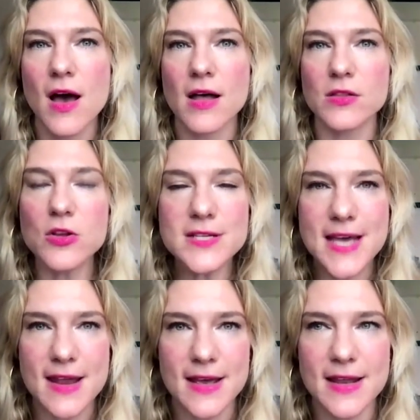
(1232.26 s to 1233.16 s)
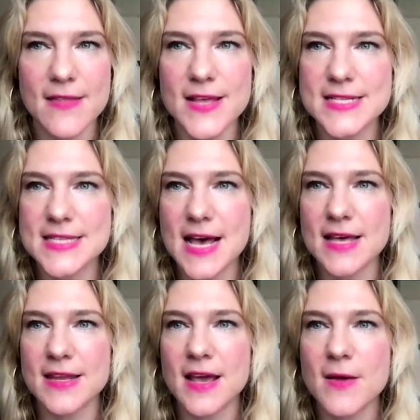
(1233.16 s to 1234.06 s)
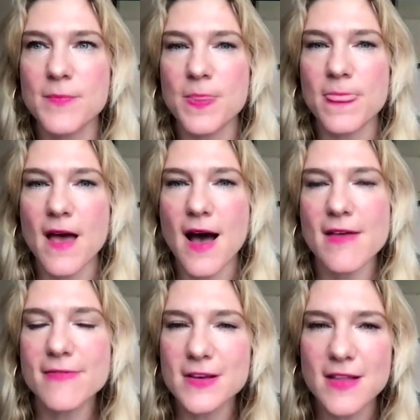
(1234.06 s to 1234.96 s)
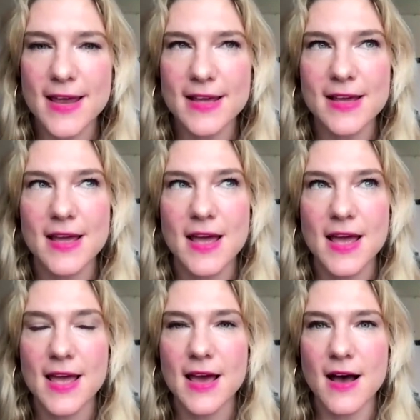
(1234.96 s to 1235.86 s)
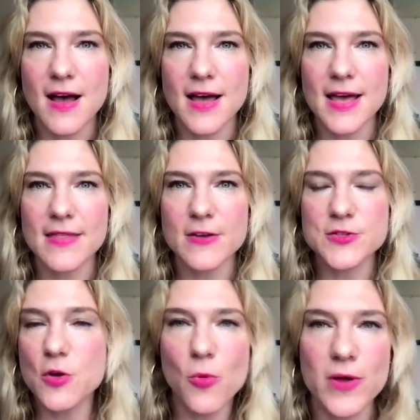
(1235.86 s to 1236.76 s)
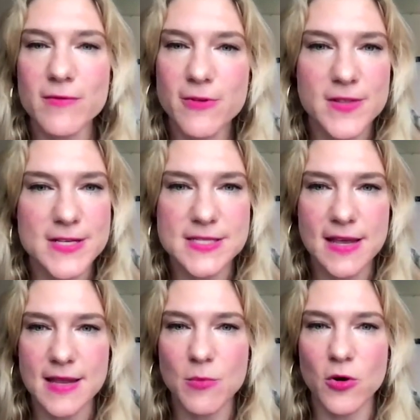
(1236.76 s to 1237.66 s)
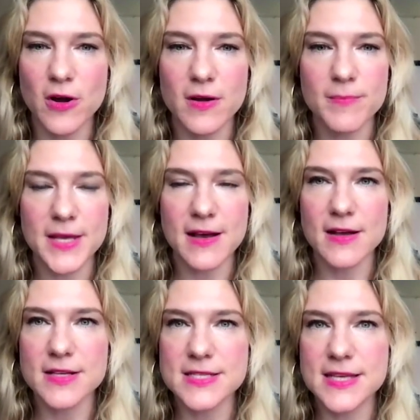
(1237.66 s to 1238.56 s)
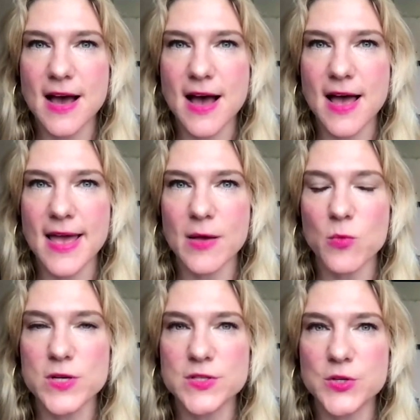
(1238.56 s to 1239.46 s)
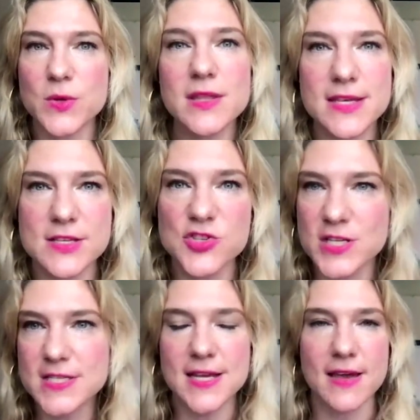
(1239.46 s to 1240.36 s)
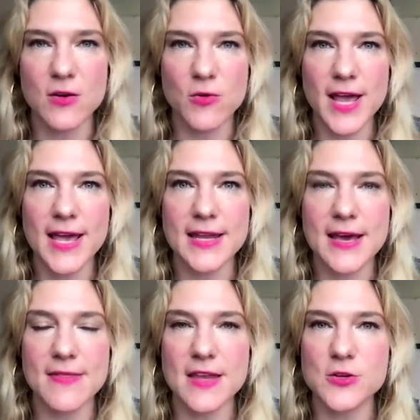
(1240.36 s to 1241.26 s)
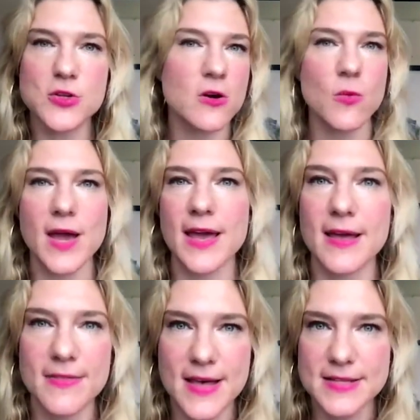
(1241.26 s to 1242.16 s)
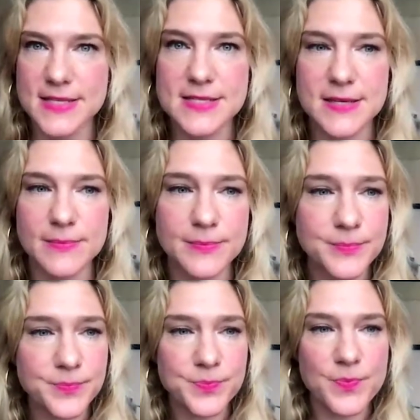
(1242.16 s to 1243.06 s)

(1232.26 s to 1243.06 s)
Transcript: uh, looked at it and they said, I feel like uh, there's no point for this anymore because I was doing this just to get a grade, and then you took away that system.